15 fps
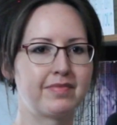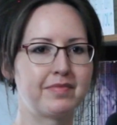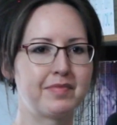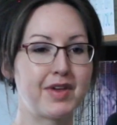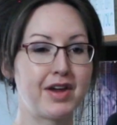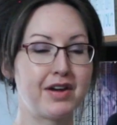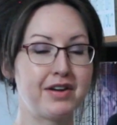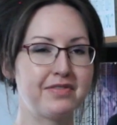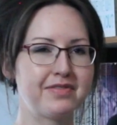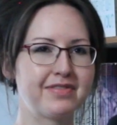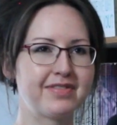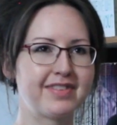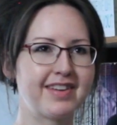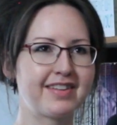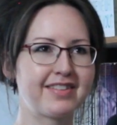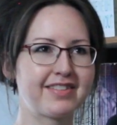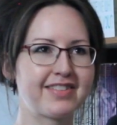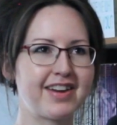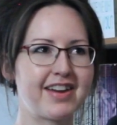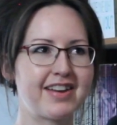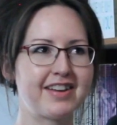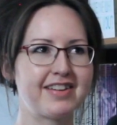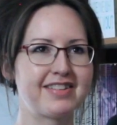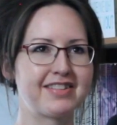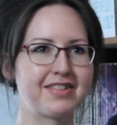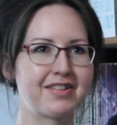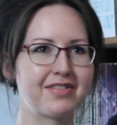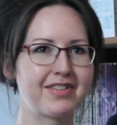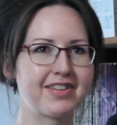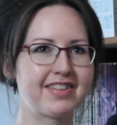Yeah, excited,
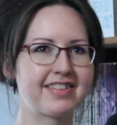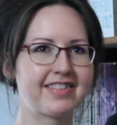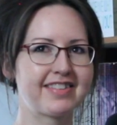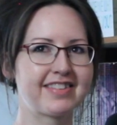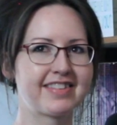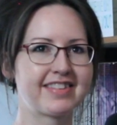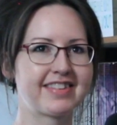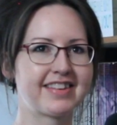nervous.